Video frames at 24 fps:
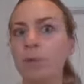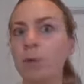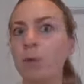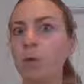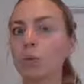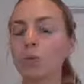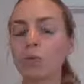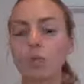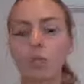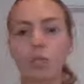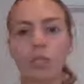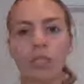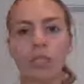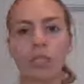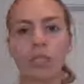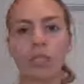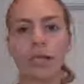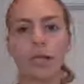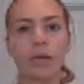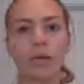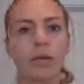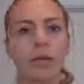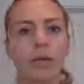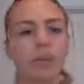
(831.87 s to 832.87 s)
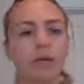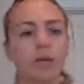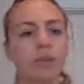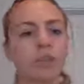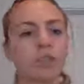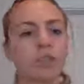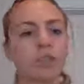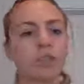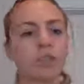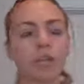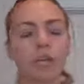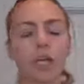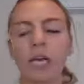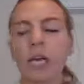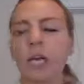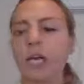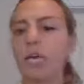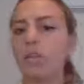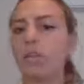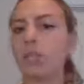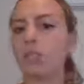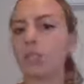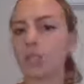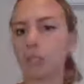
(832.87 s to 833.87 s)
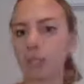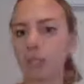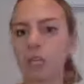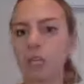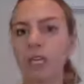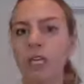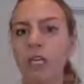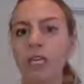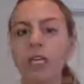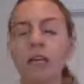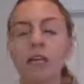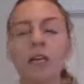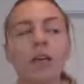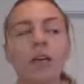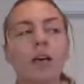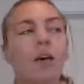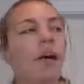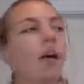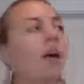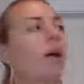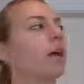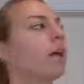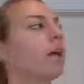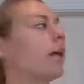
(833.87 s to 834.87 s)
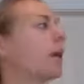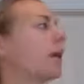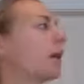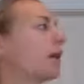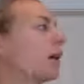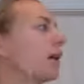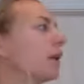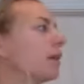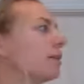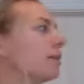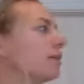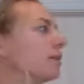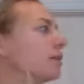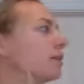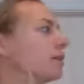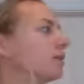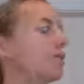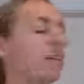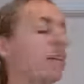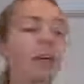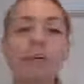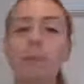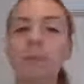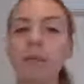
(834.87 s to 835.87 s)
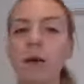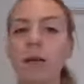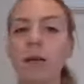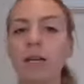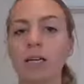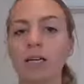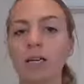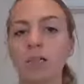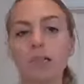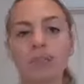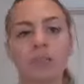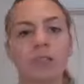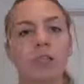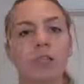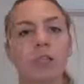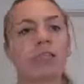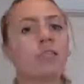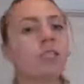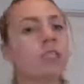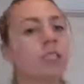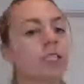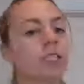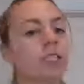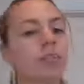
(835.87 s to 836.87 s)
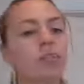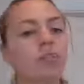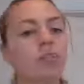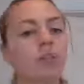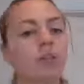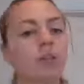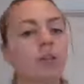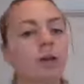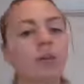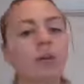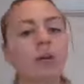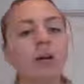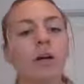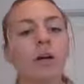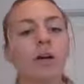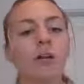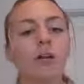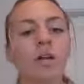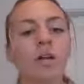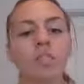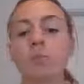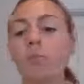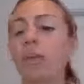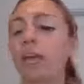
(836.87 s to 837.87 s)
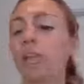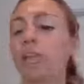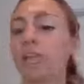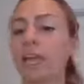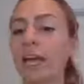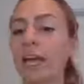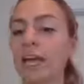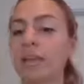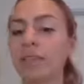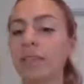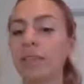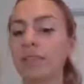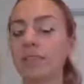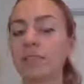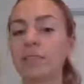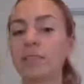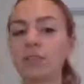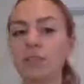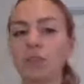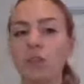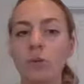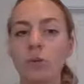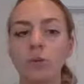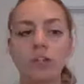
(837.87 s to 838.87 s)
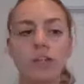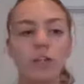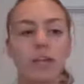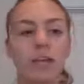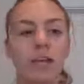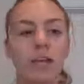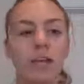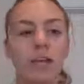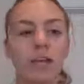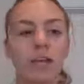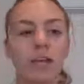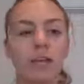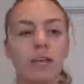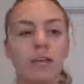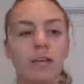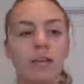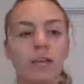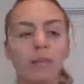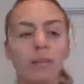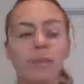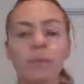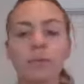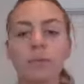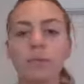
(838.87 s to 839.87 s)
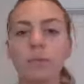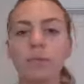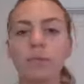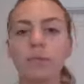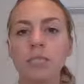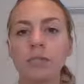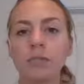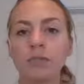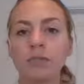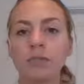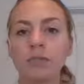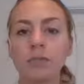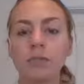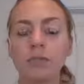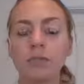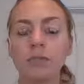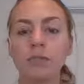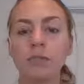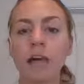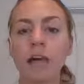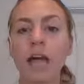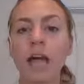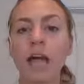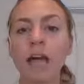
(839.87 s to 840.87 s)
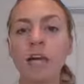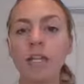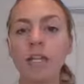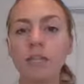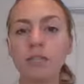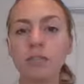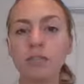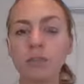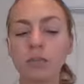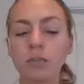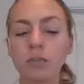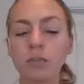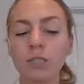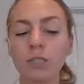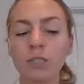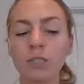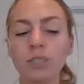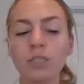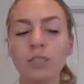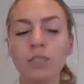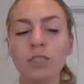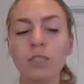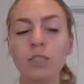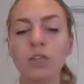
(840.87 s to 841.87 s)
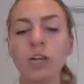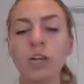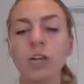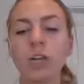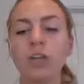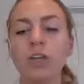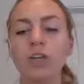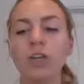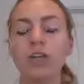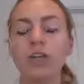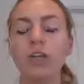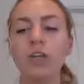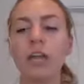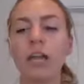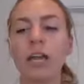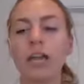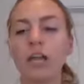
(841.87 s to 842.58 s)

poultry like chicken or turkey, and dairy products, so your cheese, your yogurt, as well as eggs. So when you're getting your protein from a variety of sources, you're